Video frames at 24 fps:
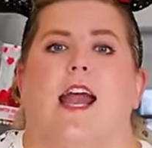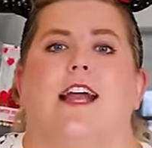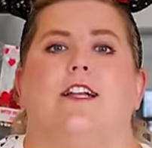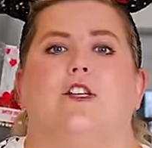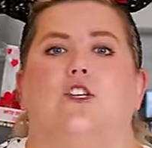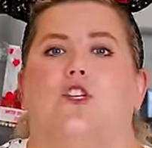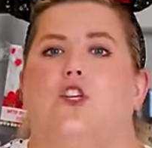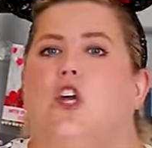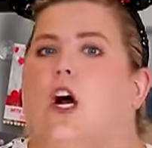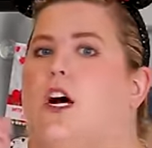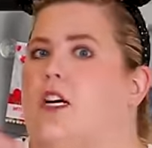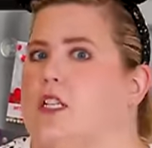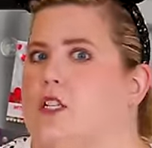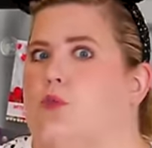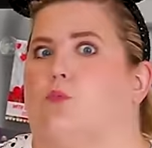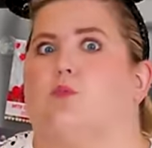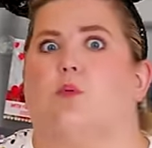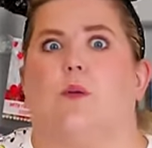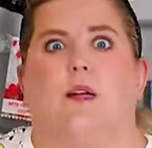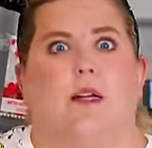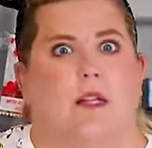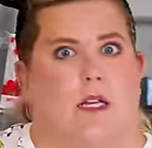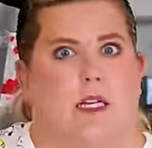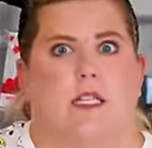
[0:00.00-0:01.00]
It just
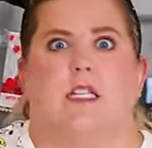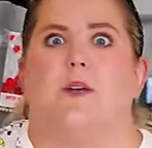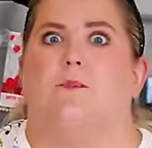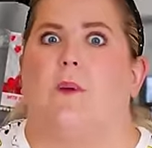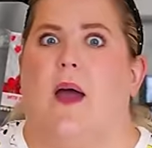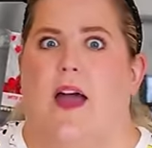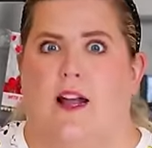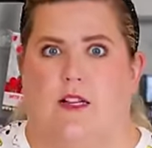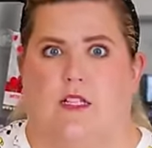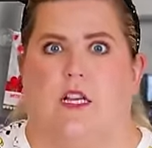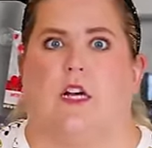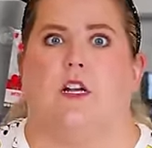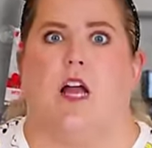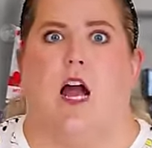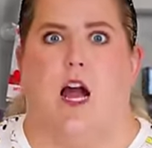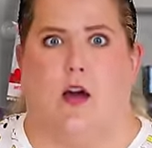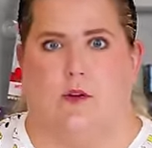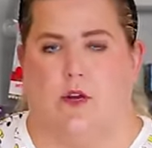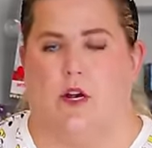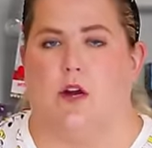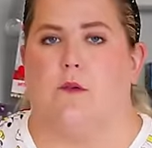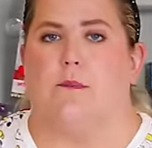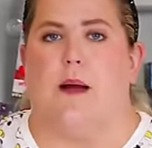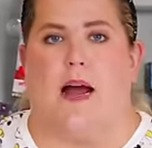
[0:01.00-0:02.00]
really depends on how
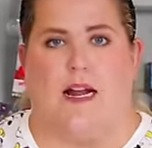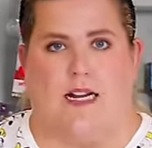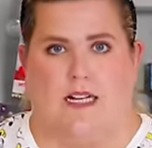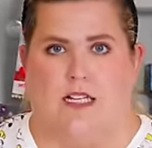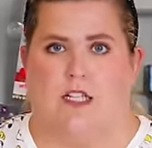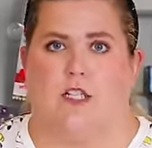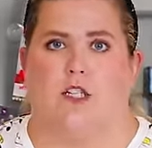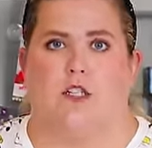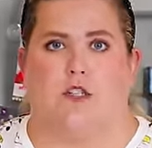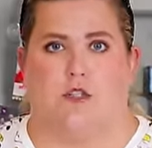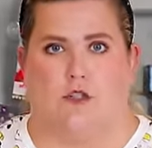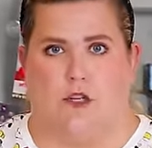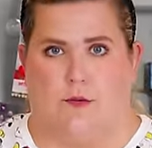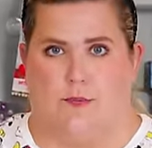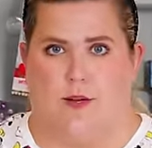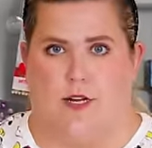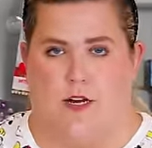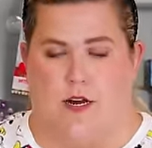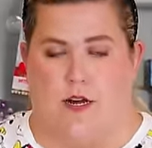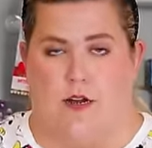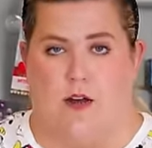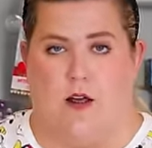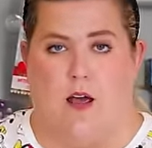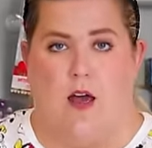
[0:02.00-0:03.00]
your body's
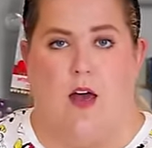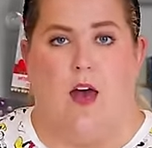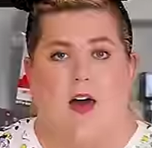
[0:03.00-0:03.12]
distributed.